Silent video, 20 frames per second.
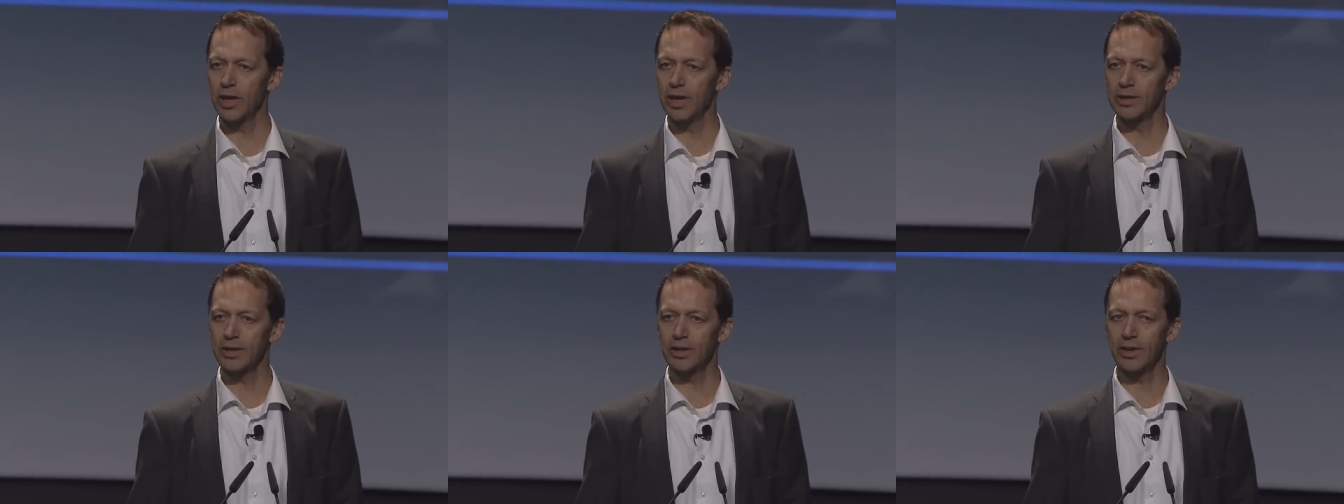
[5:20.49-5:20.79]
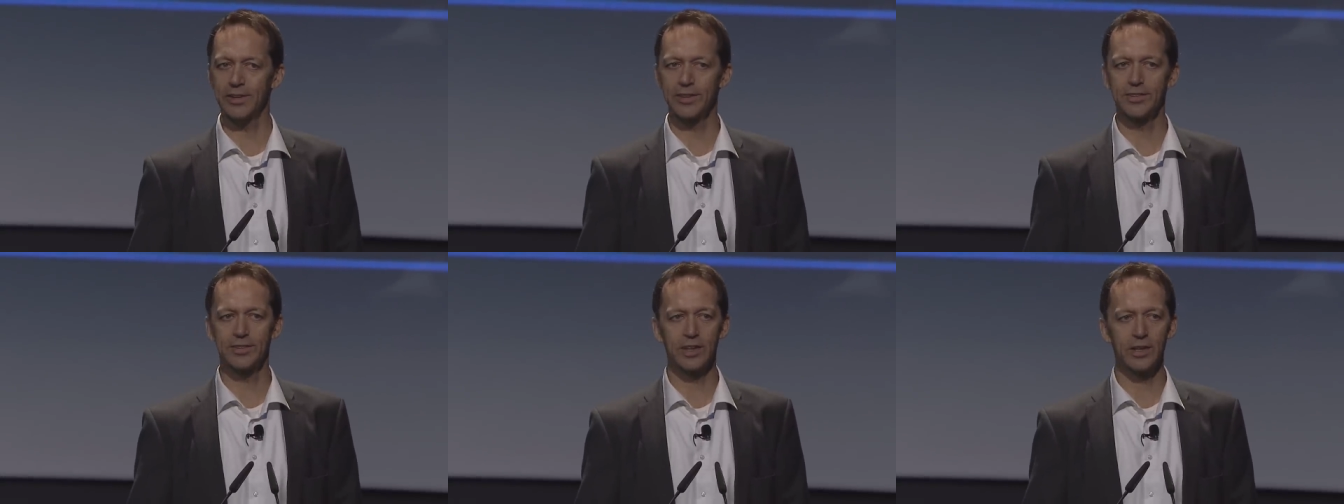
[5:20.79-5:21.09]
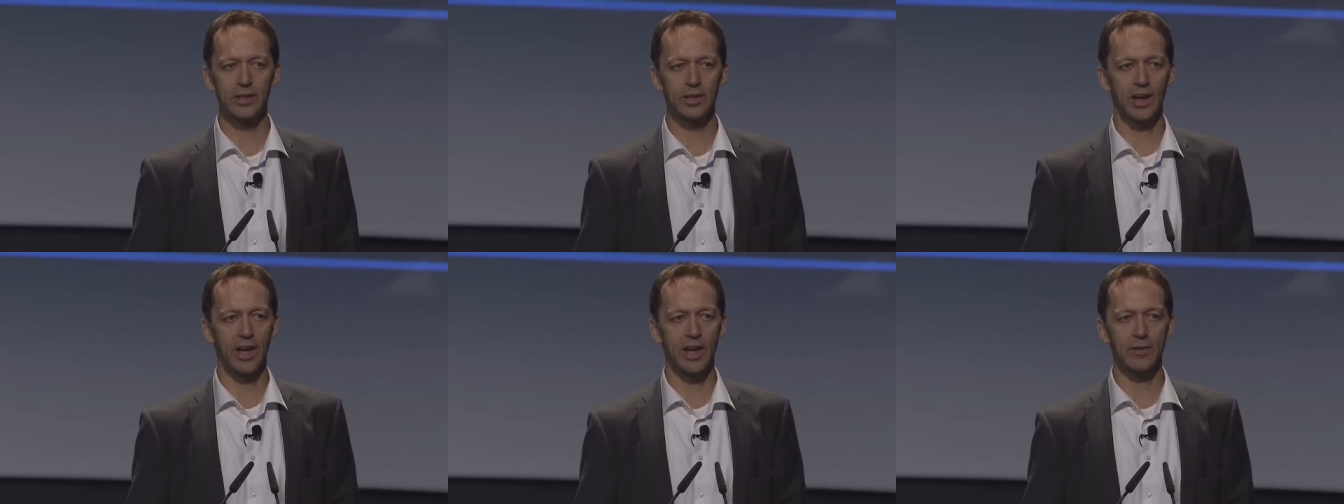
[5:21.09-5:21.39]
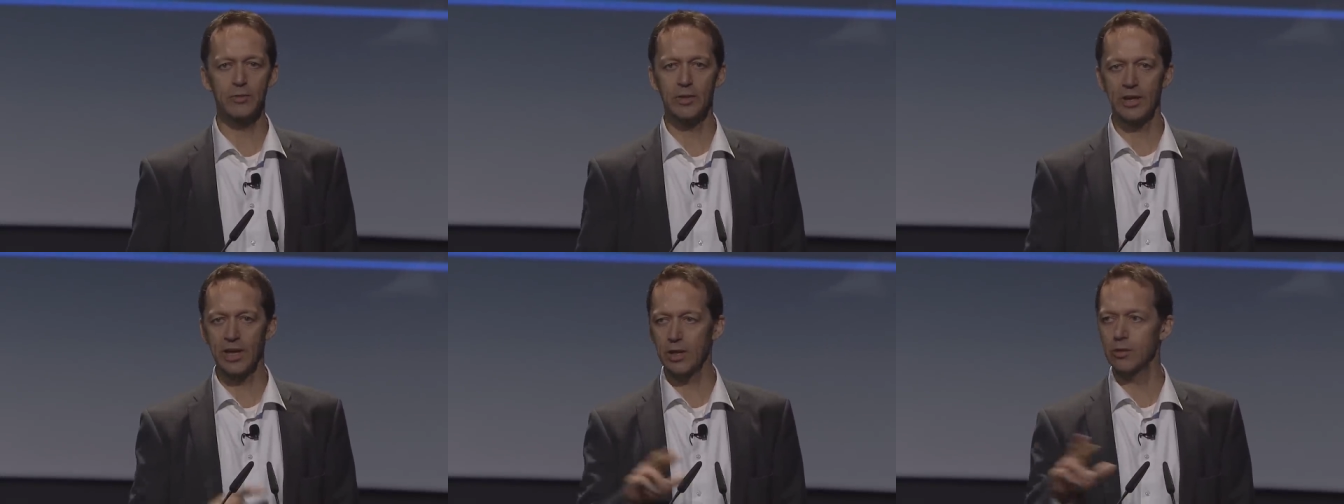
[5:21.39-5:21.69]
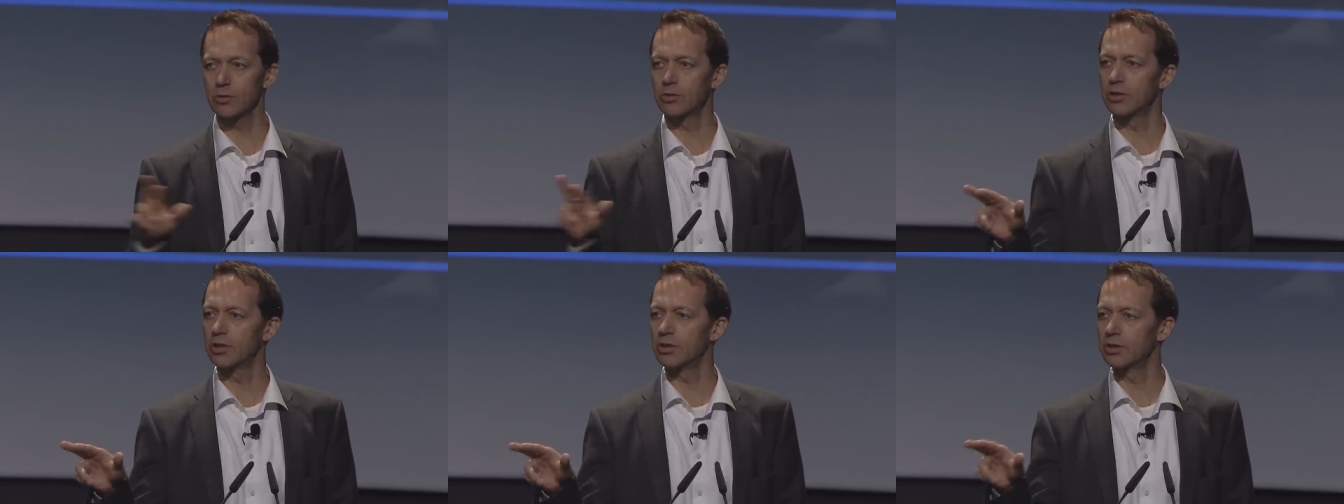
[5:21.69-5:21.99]
and I think, I haven't
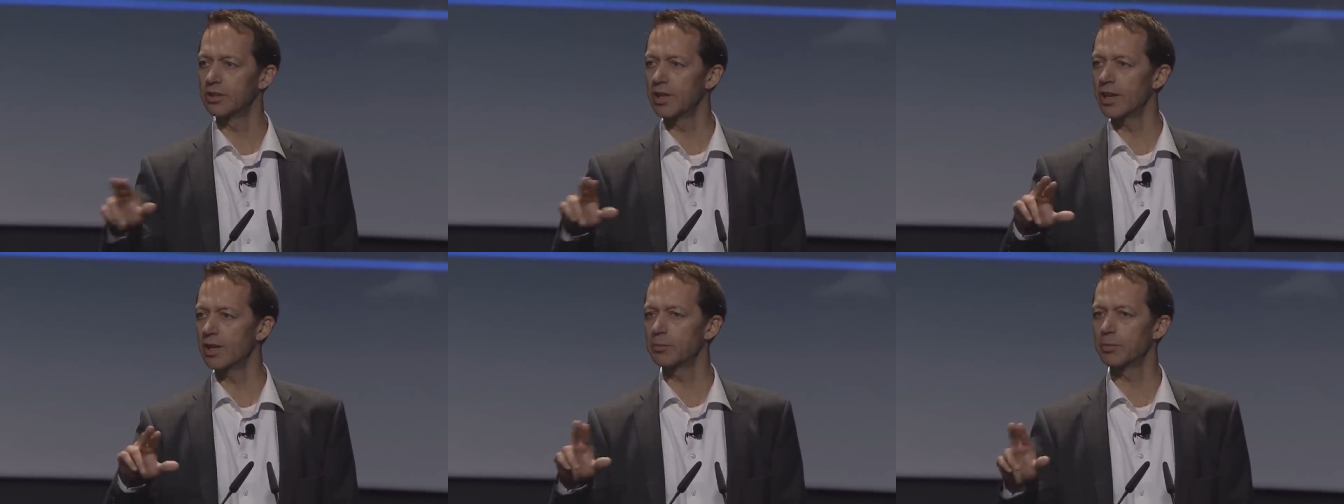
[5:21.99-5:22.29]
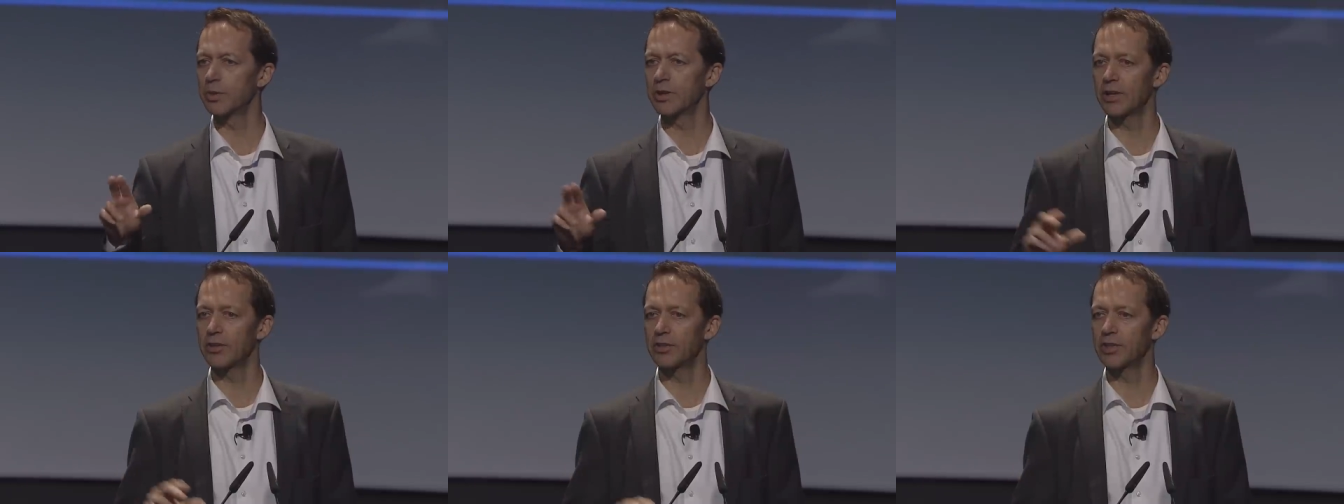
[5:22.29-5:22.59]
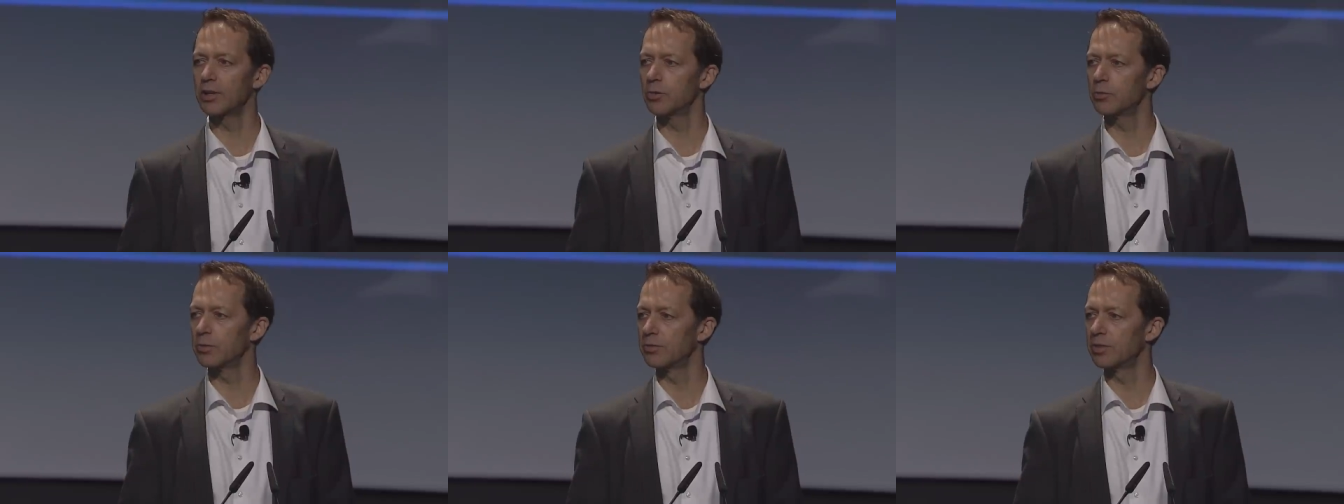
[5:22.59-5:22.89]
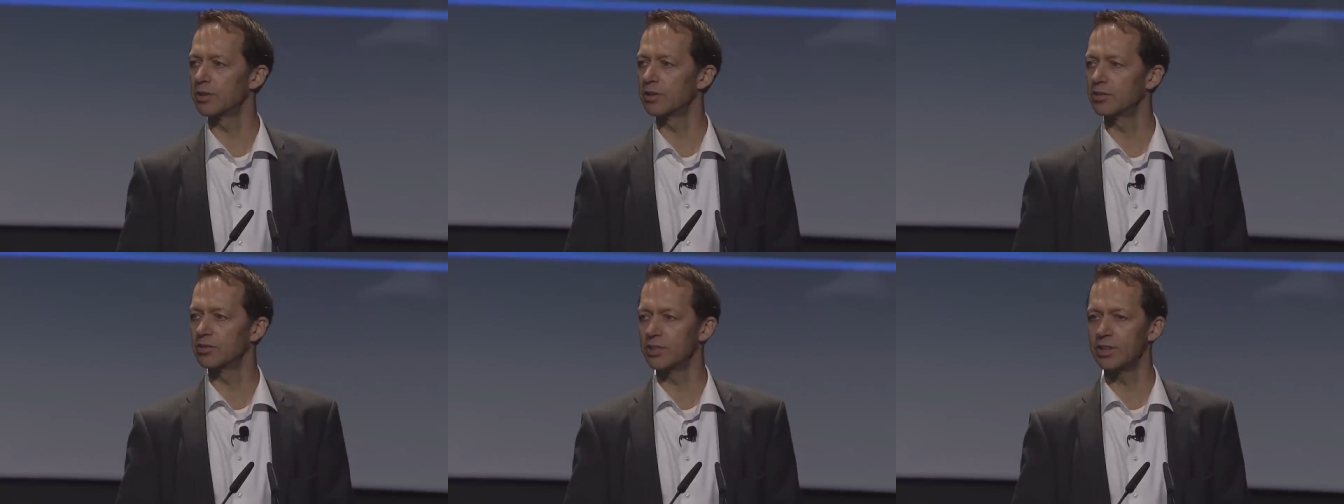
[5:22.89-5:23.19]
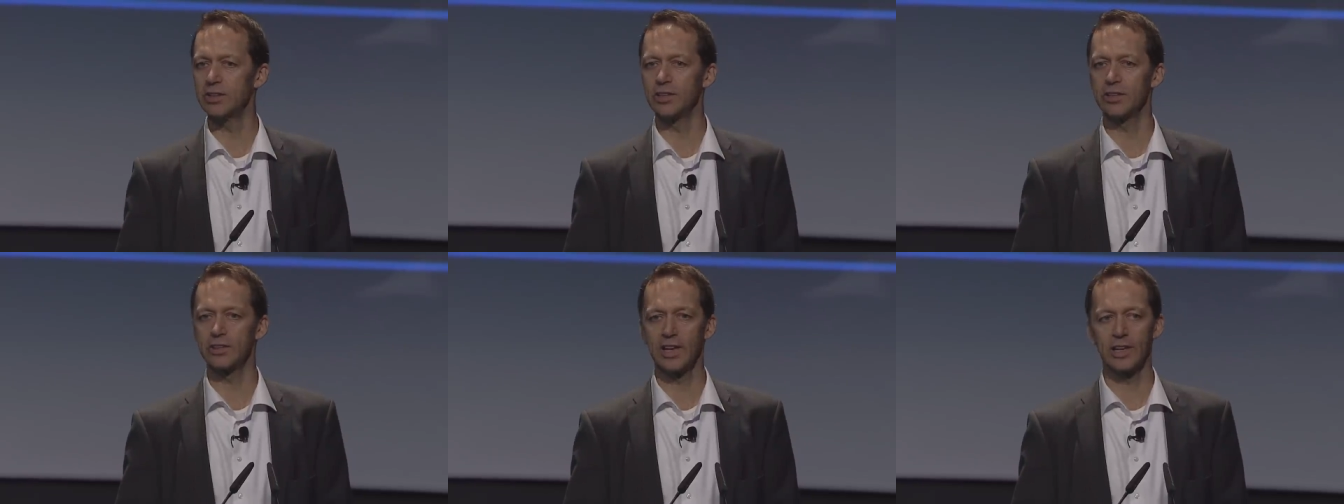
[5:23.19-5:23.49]
counted yet, but I think we've
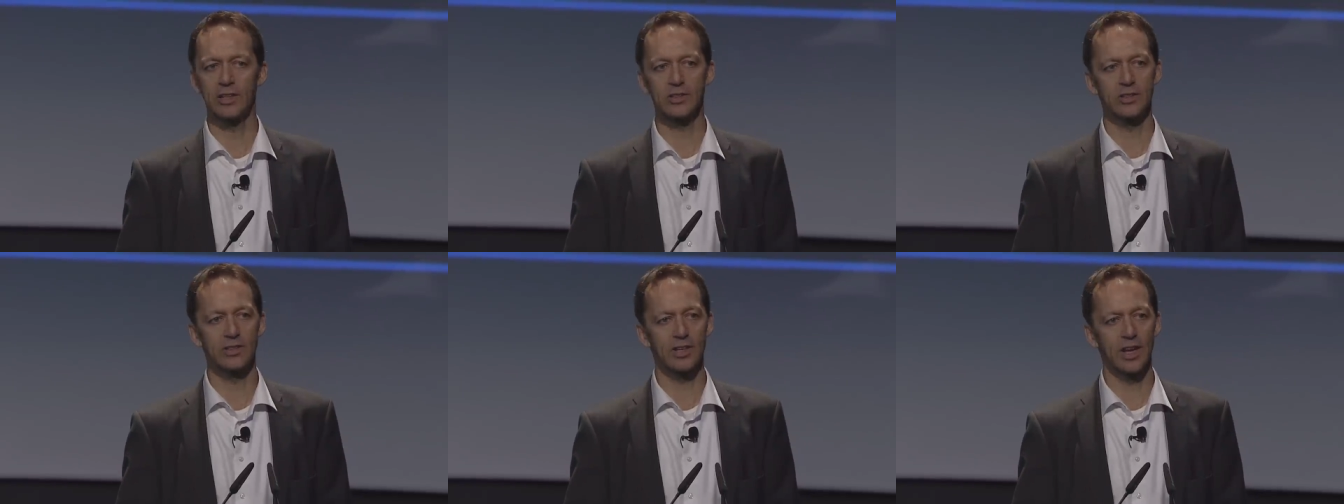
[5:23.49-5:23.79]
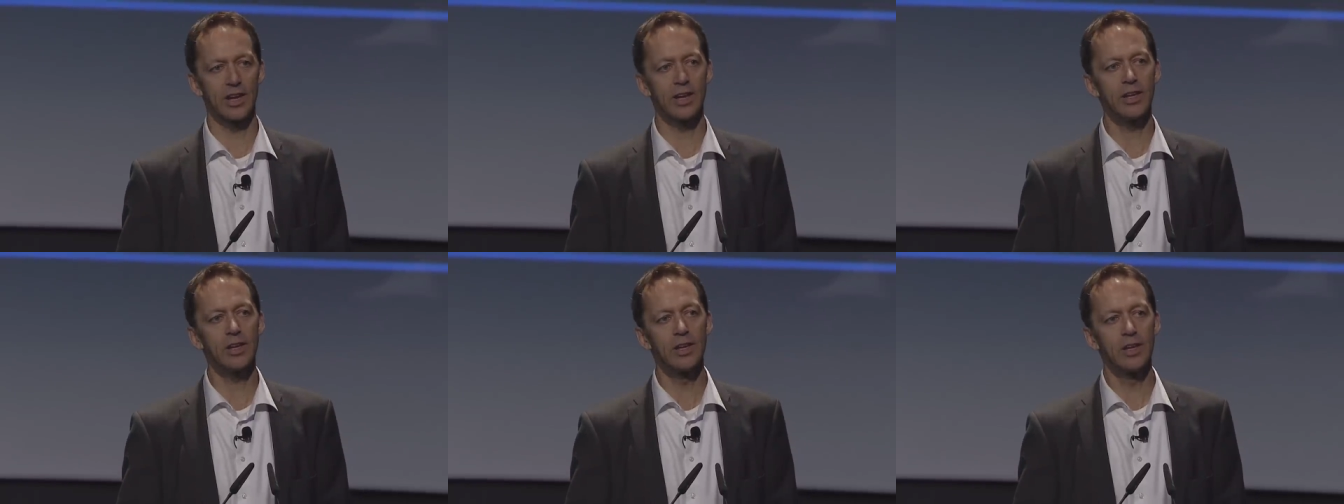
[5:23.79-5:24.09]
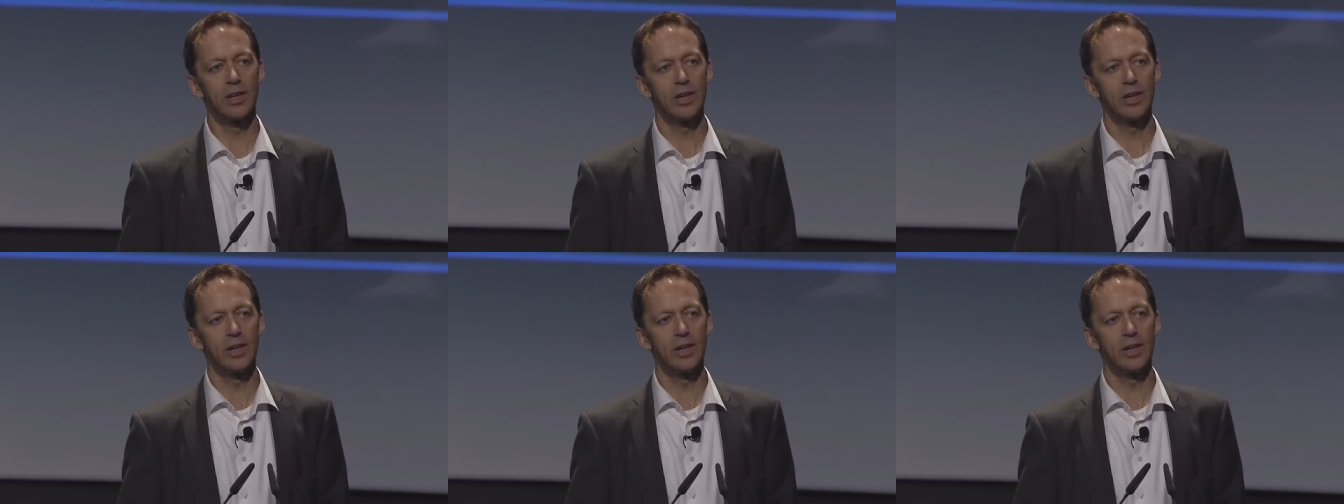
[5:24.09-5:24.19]
exceeded that today.